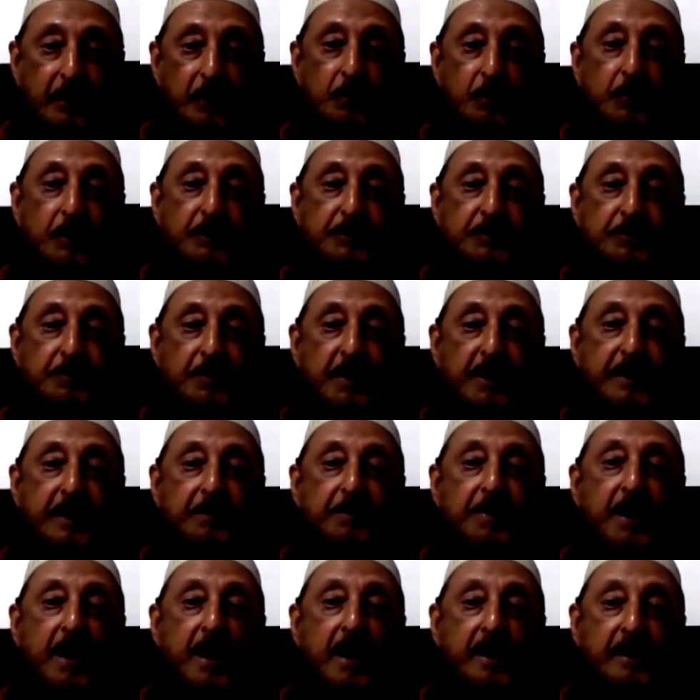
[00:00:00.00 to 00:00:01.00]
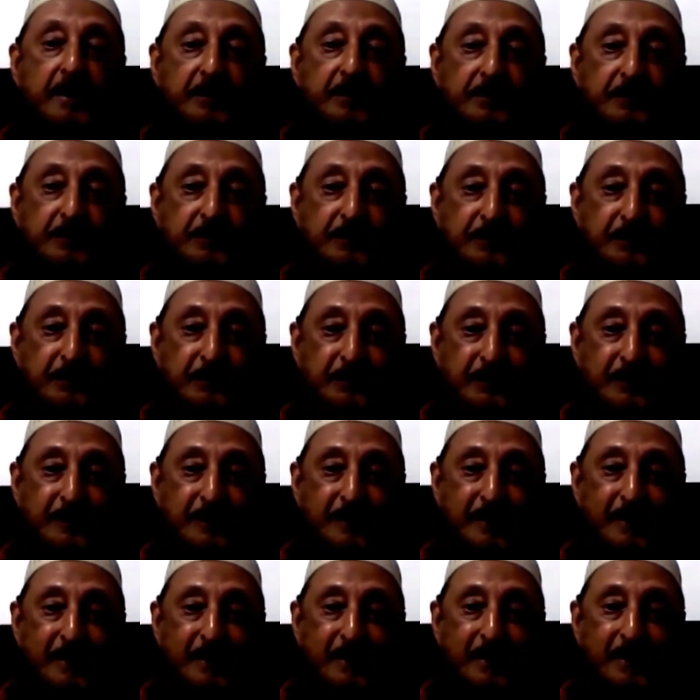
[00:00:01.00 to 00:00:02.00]
In which money buys
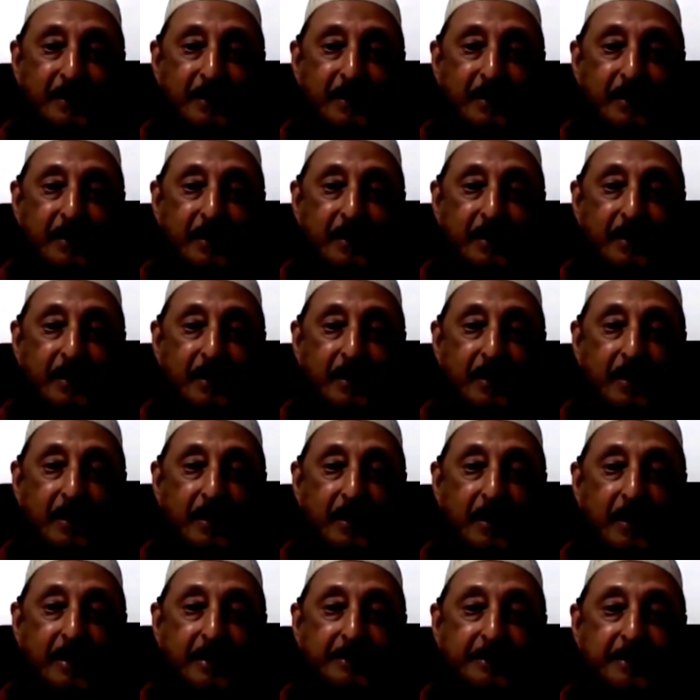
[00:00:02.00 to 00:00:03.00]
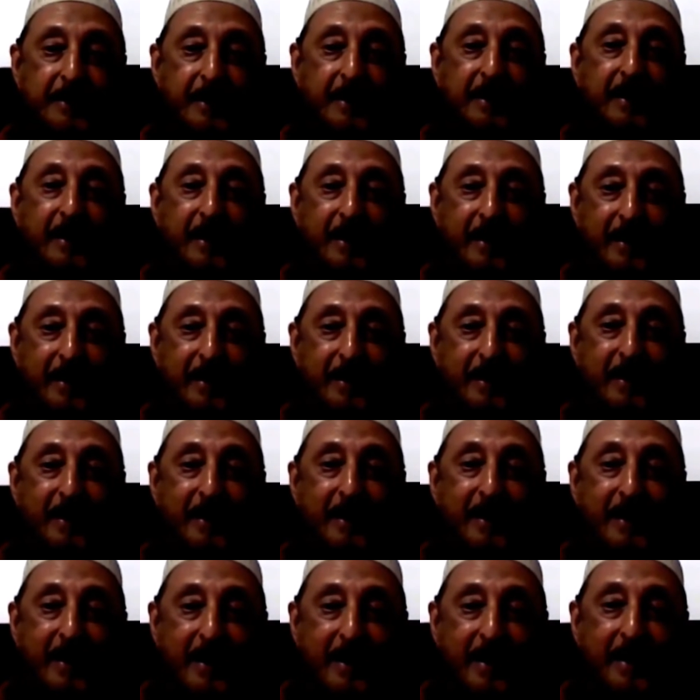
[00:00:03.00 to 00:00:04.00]
and
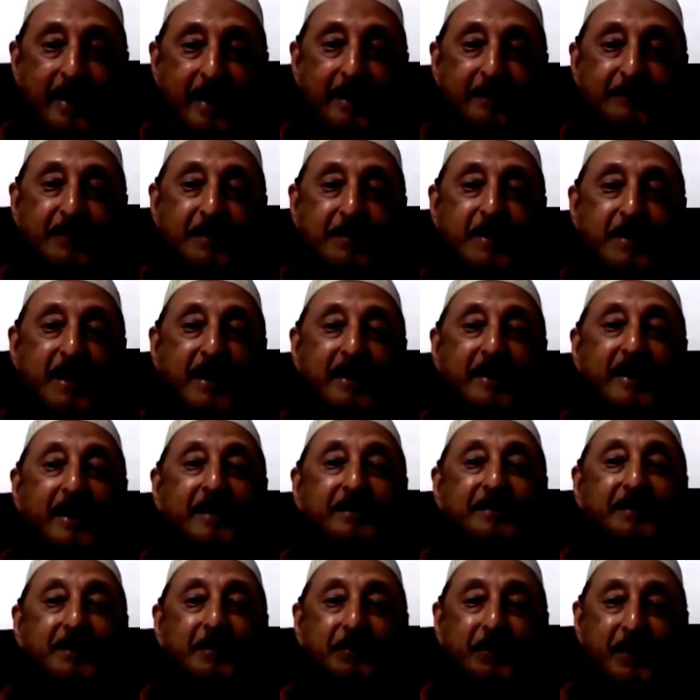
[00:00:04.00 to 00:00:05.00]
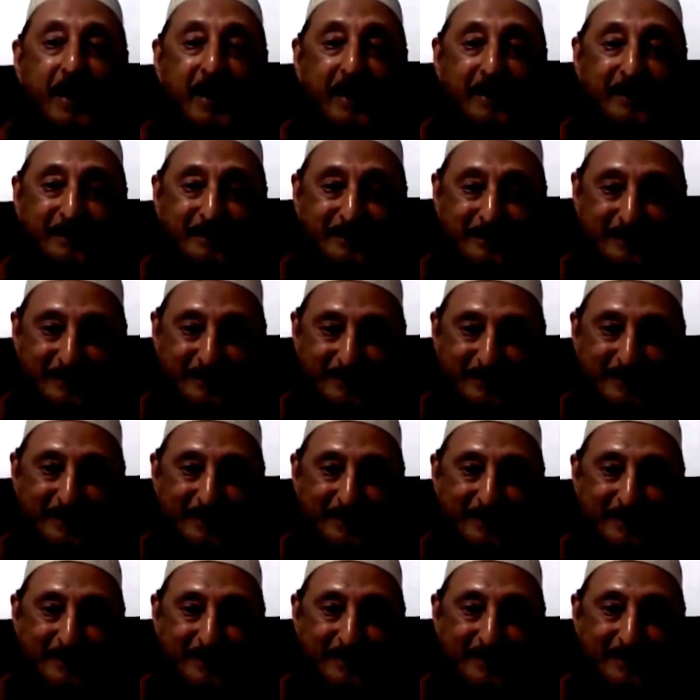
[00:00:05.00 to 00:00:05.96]
every man has a price.